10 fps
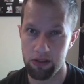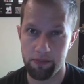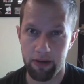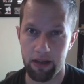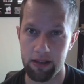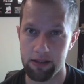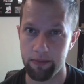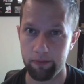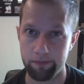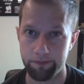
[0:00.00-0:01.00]
just
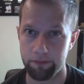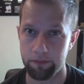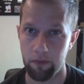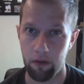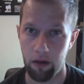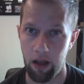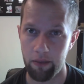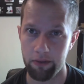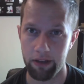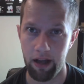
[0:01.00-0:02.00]
because I'm
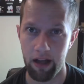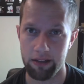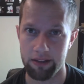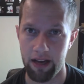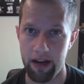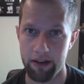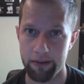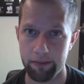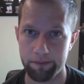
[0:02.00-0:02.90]
really hot and tired.